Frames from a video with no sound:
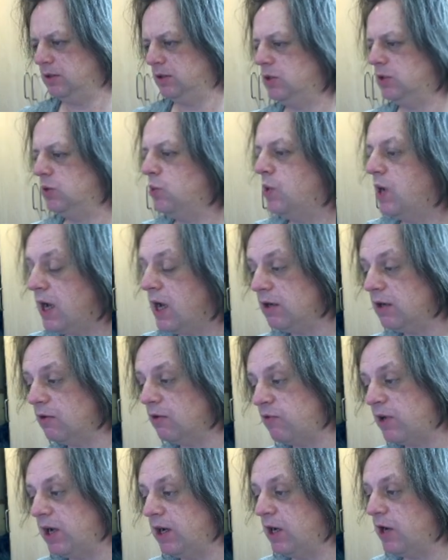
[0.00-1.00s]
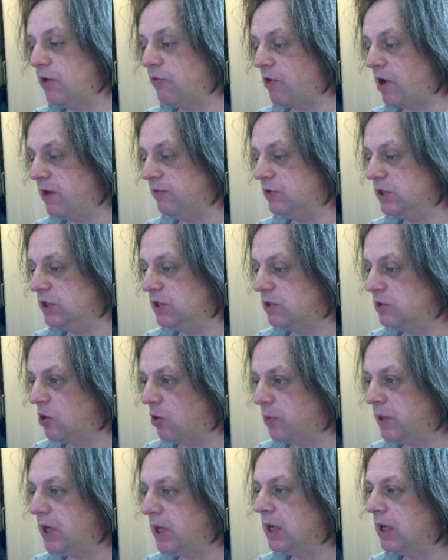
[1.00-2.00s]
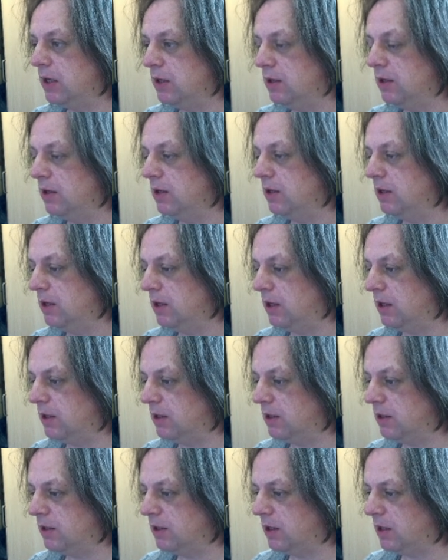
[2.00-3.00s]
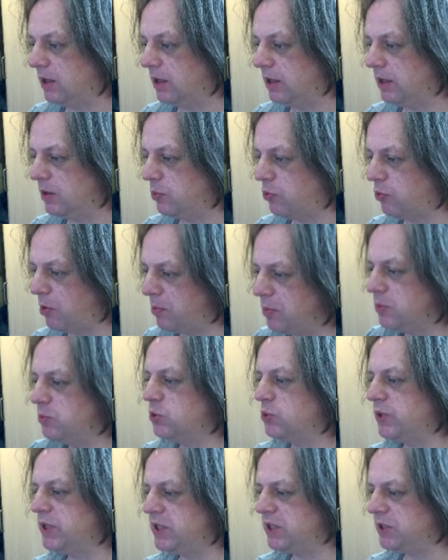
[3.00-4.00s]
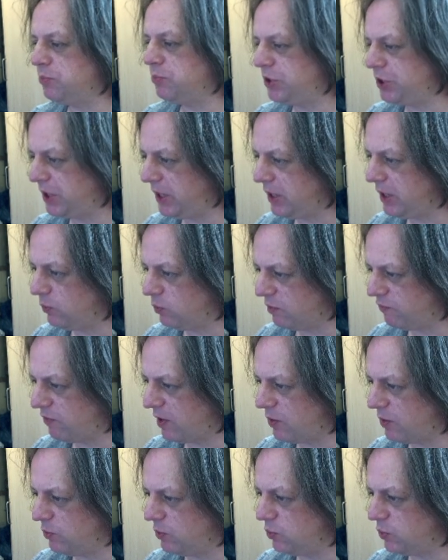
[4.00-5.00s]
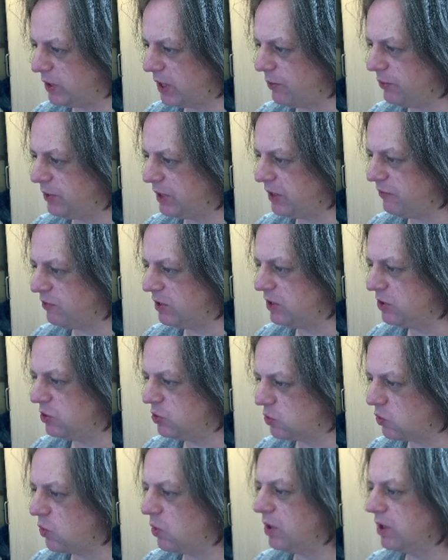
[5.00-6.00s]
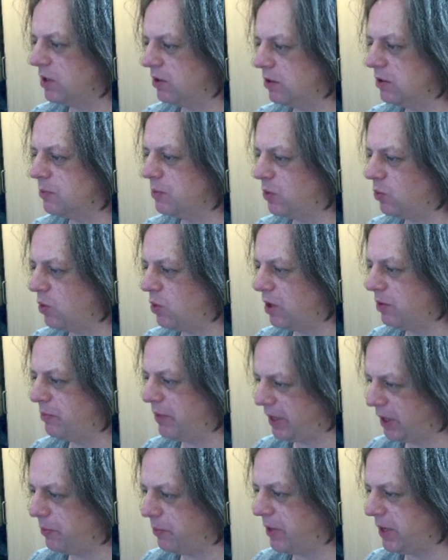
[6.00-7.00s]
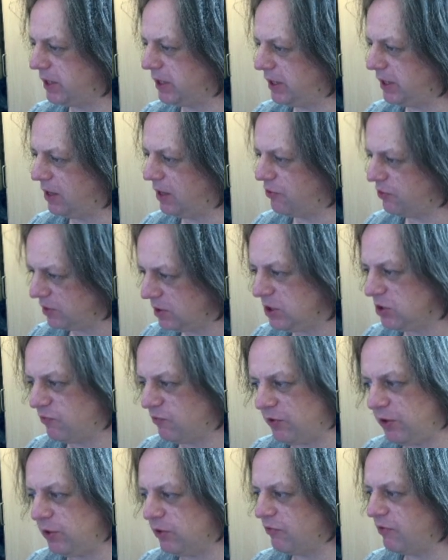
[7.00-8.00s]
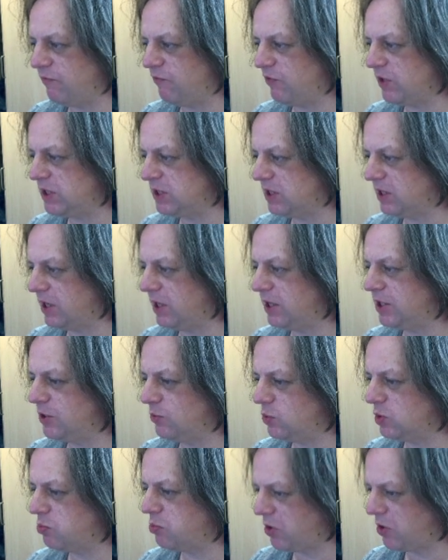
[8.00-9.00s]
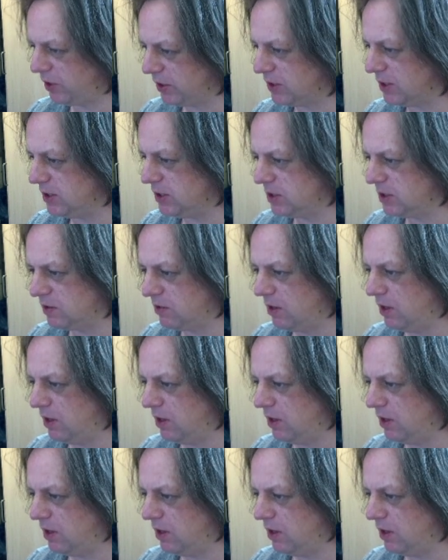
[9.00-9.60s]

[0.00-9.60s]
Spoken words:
So, Kindle finally arrives in the topic. And problems with this machine were found without even installing Ultimate 1 MB here. Thus, further investigation was pointless.